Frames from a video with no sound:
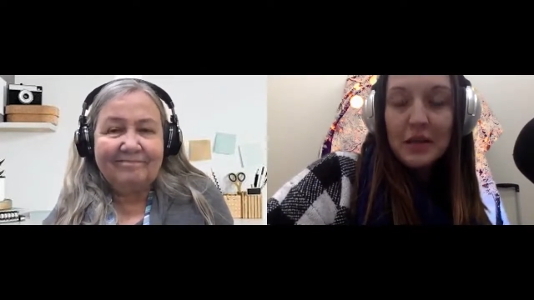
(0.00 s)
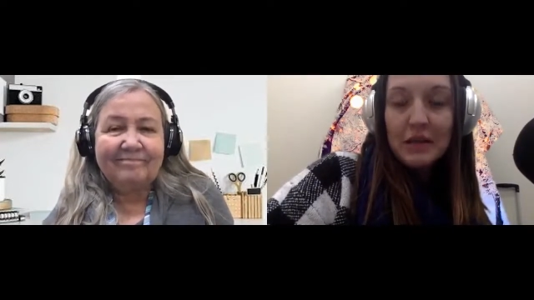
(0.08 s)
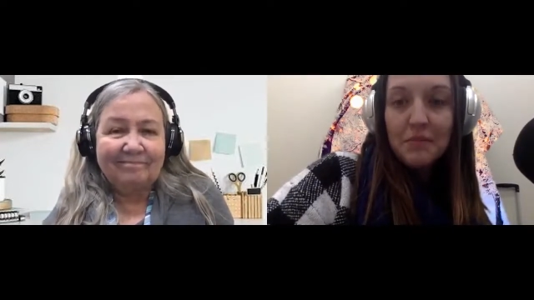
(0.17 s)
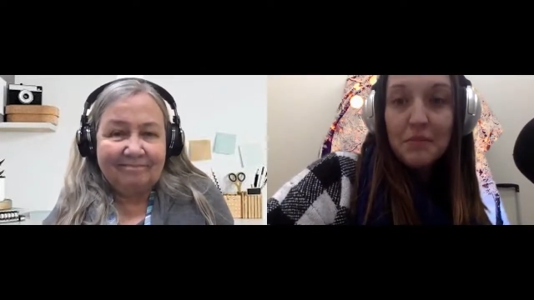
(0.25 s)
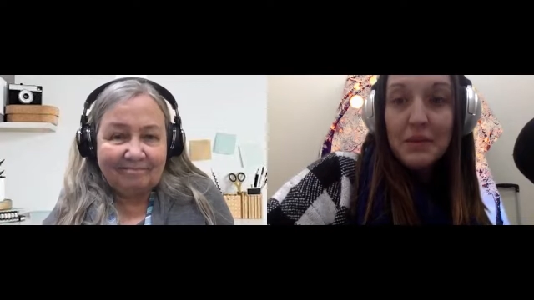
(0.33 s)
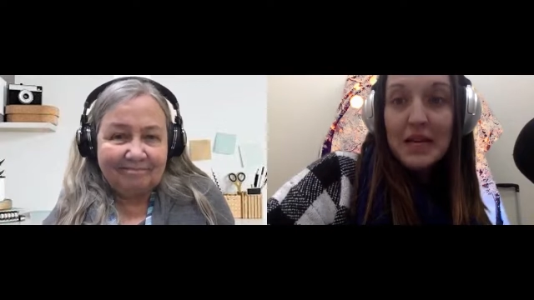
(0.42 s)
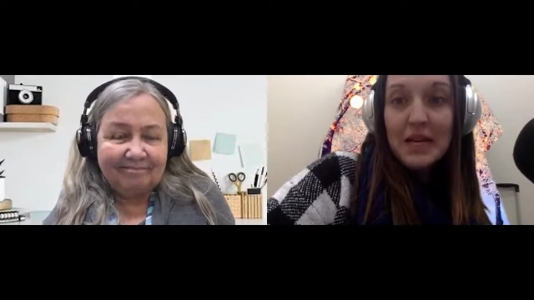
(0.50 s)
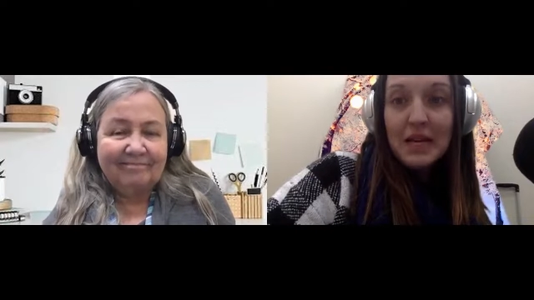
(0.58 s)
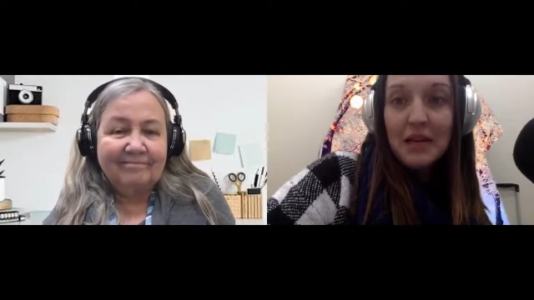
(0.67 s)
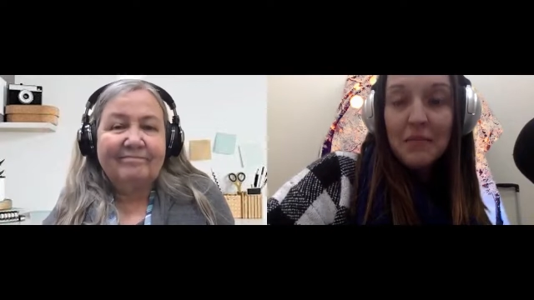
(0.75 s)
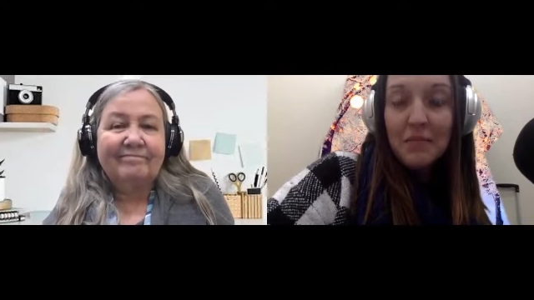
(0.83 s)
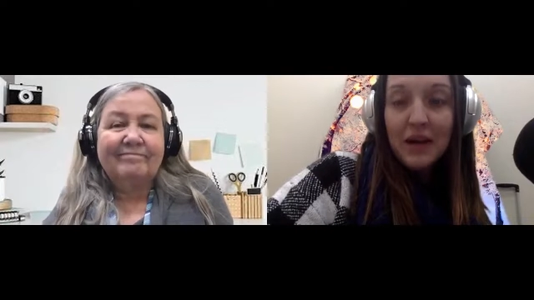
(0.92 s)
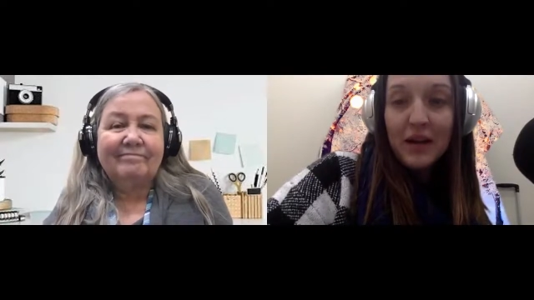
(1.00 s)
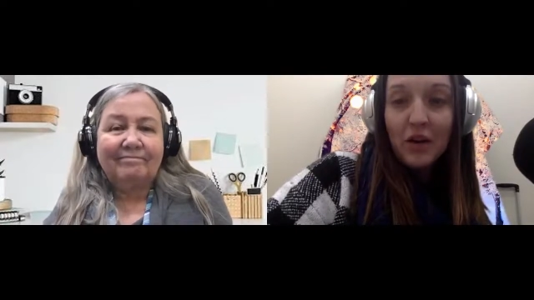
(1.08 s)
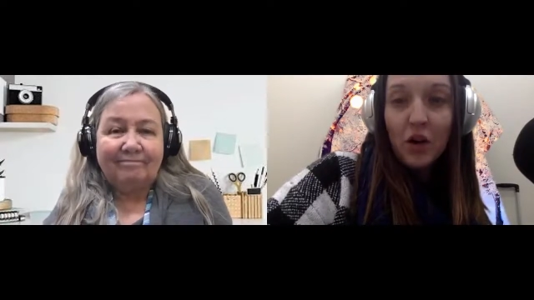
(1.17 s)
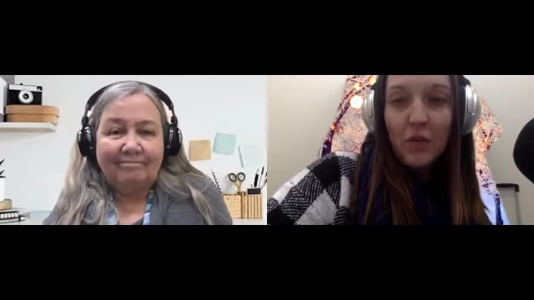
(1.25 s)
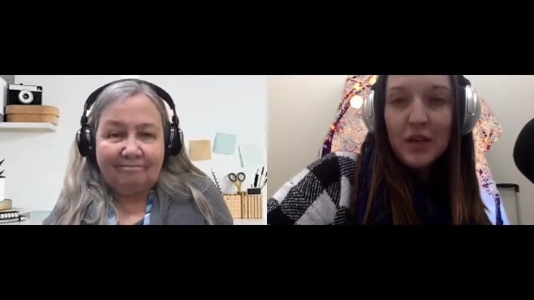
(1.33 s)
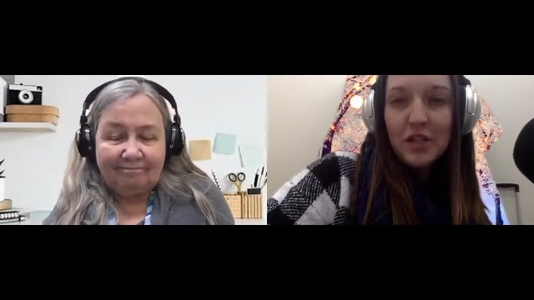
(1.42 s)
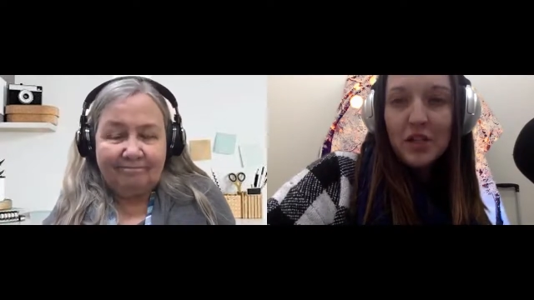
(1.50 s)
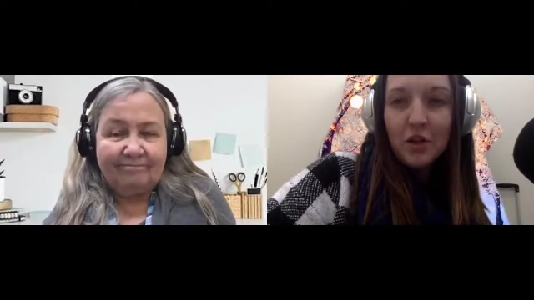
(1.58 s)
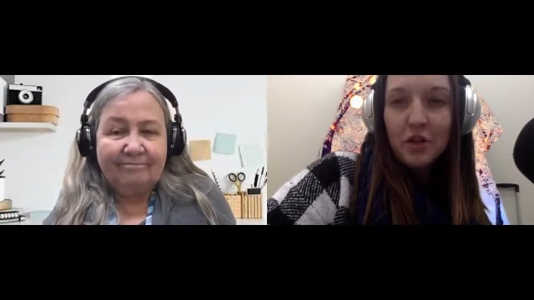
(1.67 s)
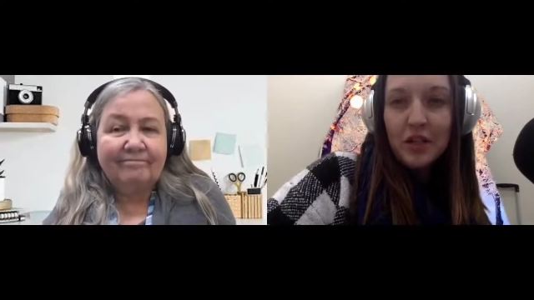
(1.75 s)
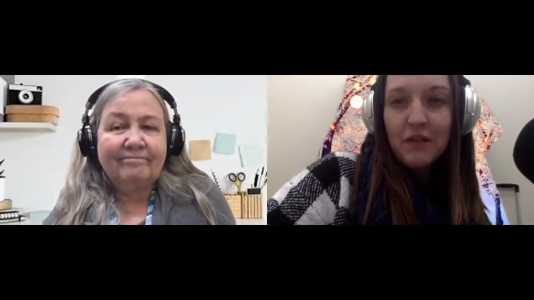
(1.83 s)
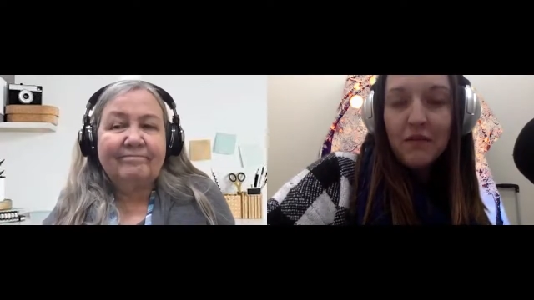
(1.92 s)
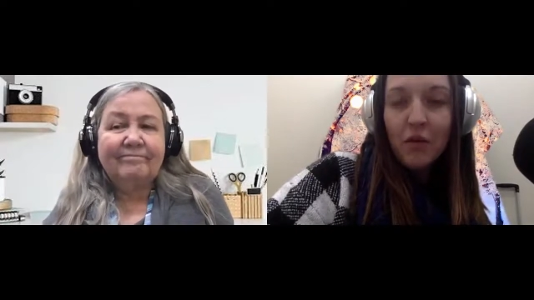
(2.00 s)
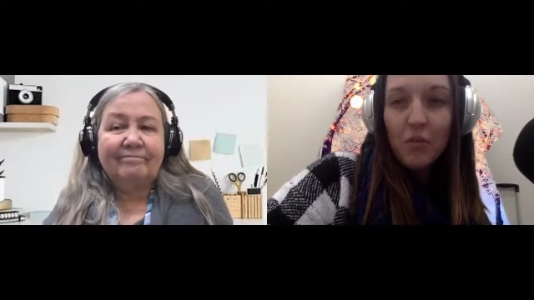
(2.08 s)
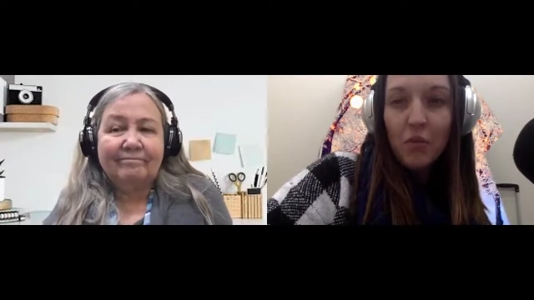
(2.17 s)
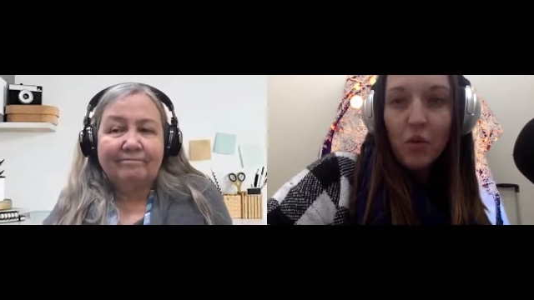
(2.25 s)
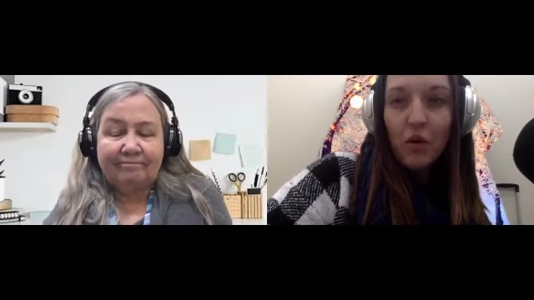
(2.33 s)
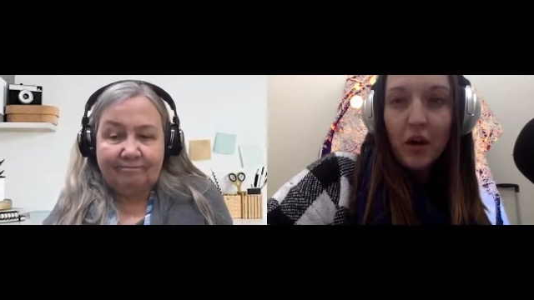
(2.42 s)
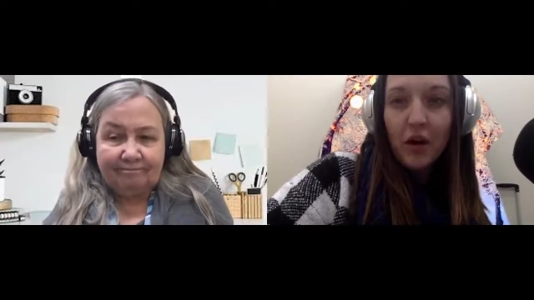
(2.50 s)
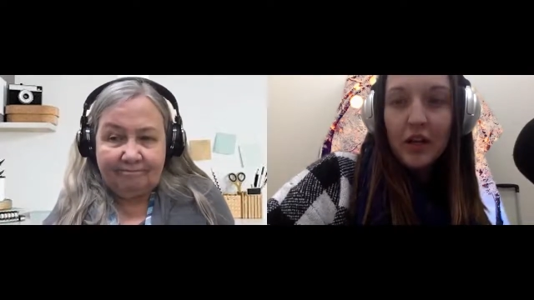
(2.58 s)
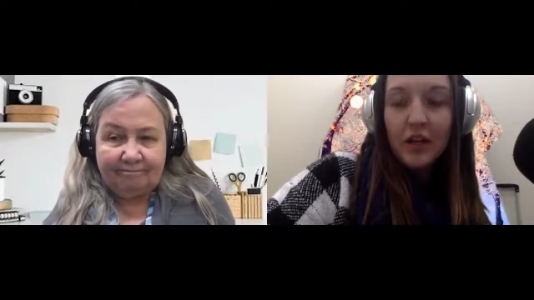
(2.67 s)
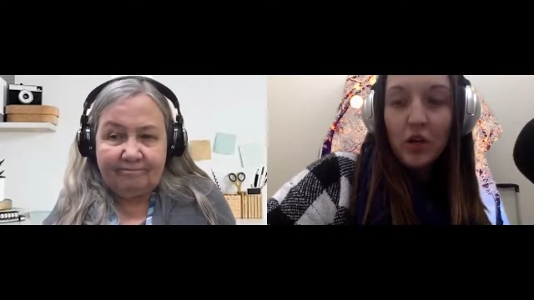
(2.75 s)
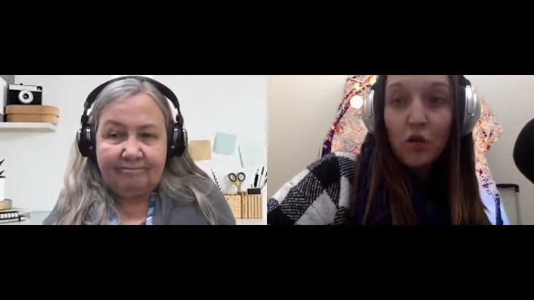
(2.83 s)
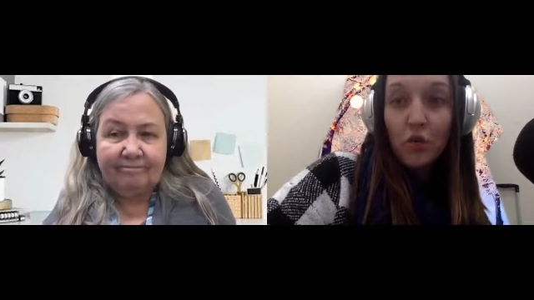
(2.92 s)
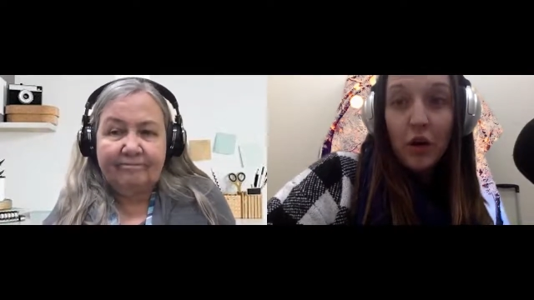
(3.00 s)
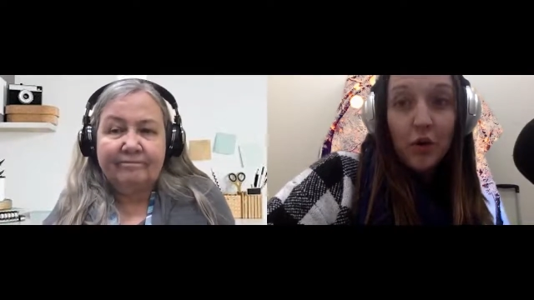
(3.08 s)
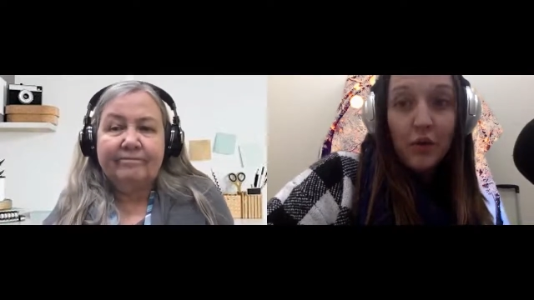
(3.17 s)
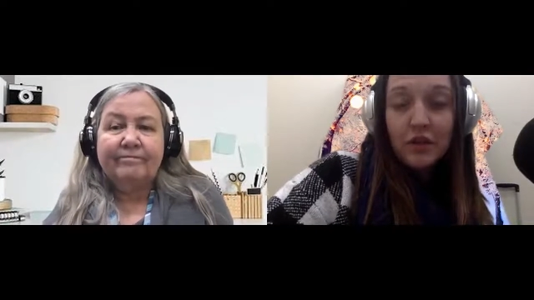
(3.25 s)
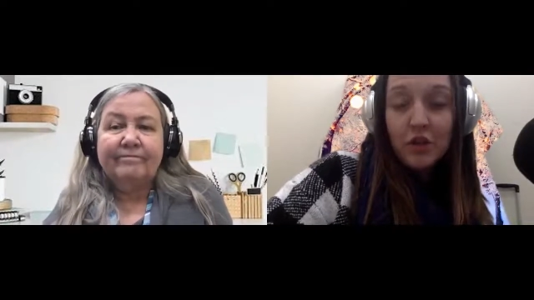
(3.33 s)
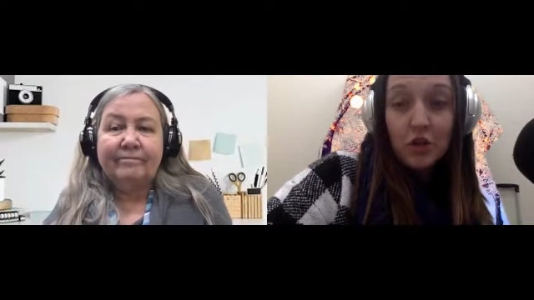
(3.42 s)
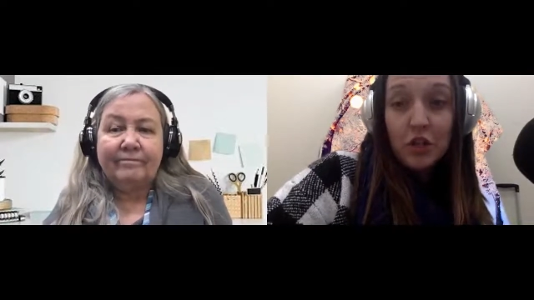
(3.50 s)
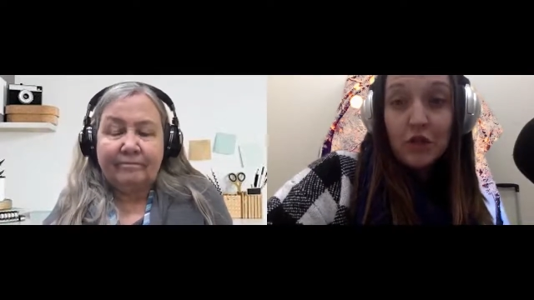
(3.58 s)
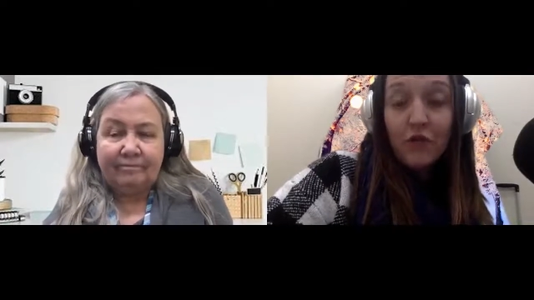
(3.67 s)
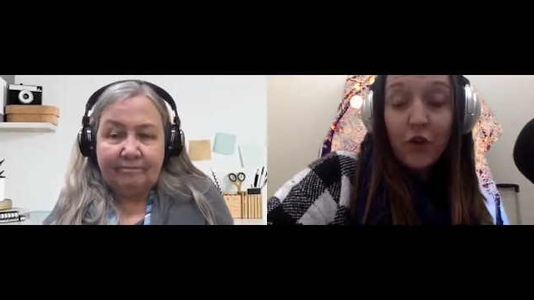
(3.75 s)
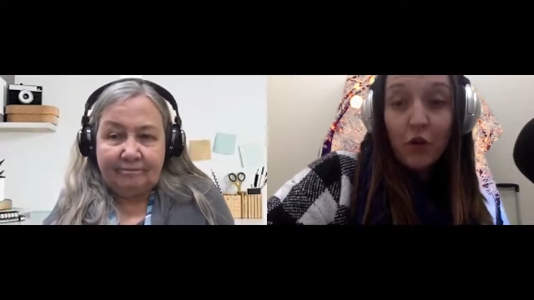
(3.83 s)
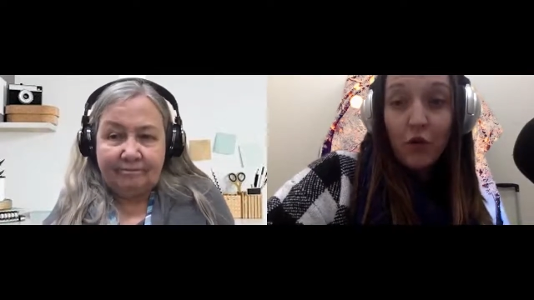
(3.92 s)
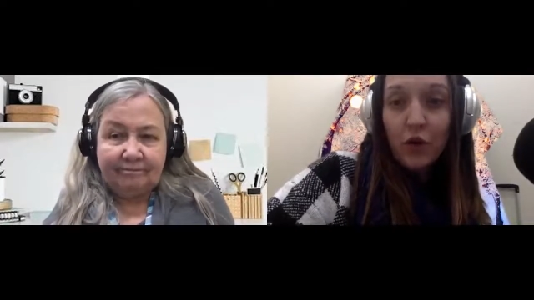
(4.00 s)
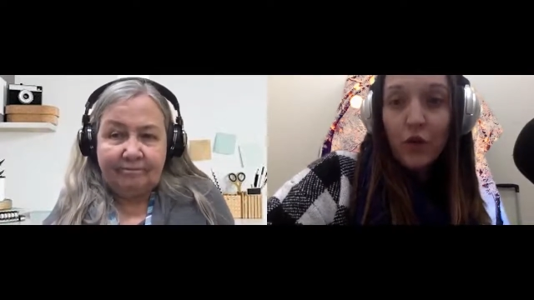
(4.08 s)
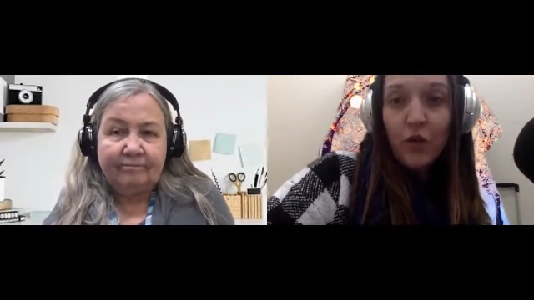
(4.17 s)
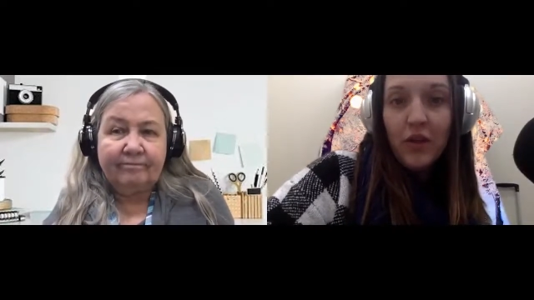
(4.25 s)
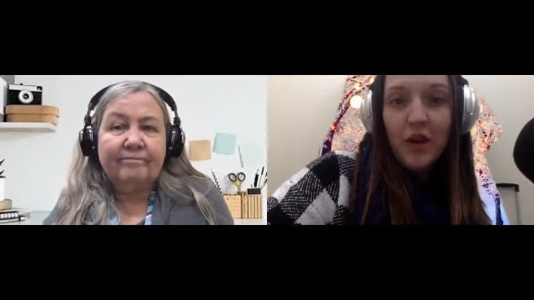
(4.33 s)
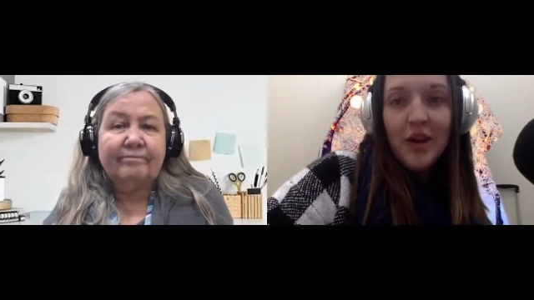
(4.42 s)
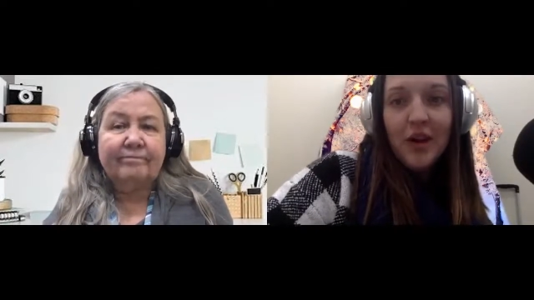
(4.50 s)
Speaker 1: and being better, always searching for more and grow, searching for growth